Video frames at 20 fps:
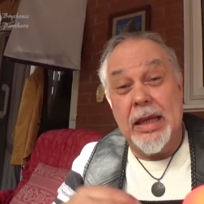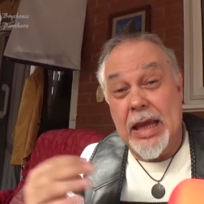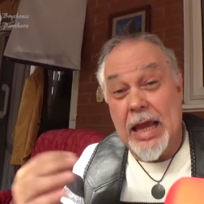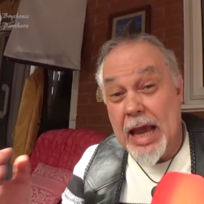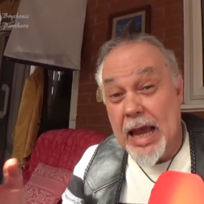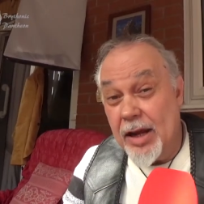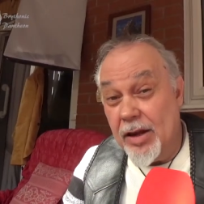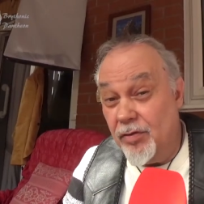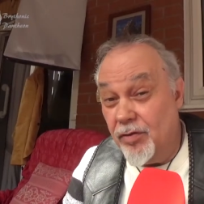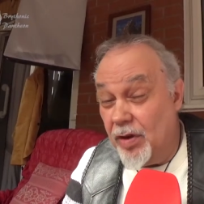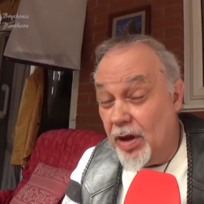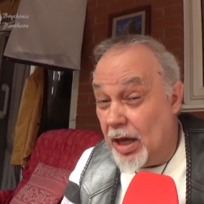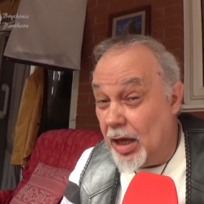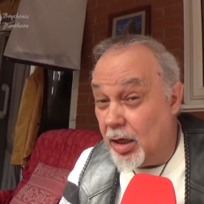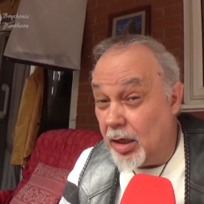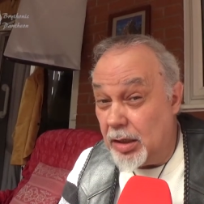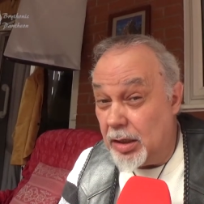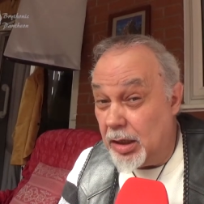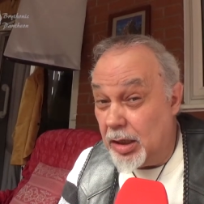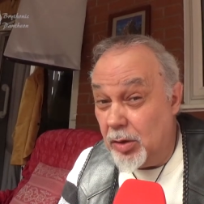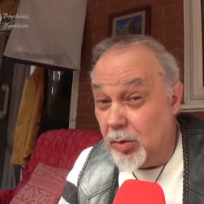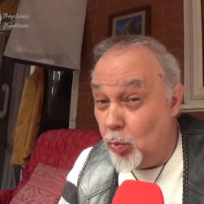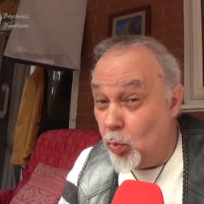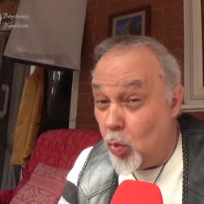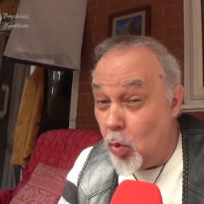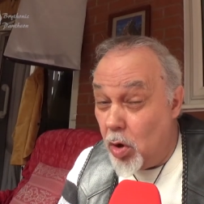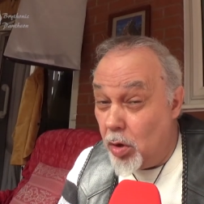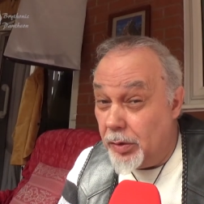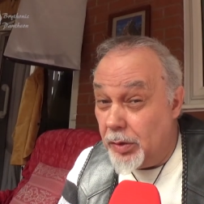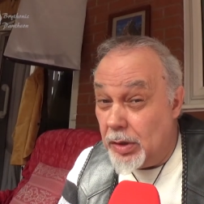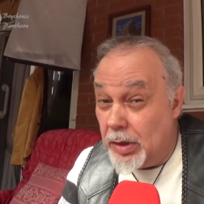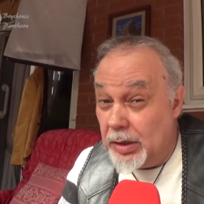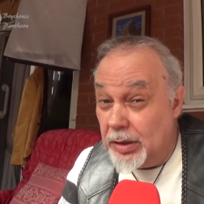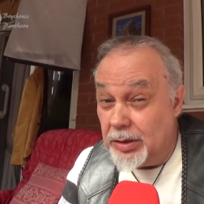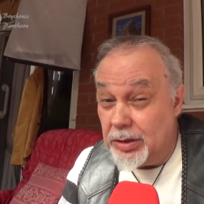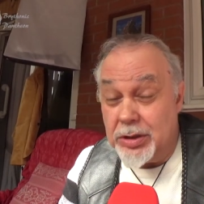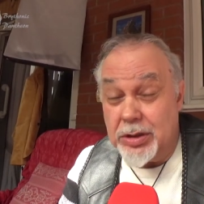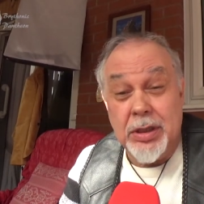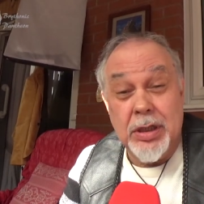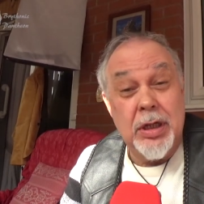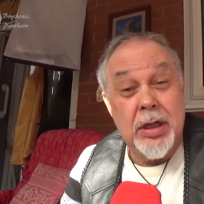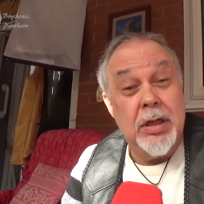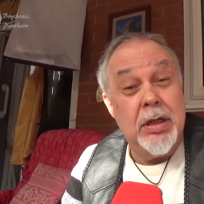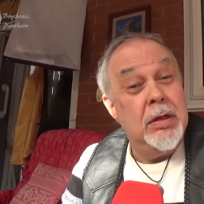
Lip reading: Cadvale didn't want this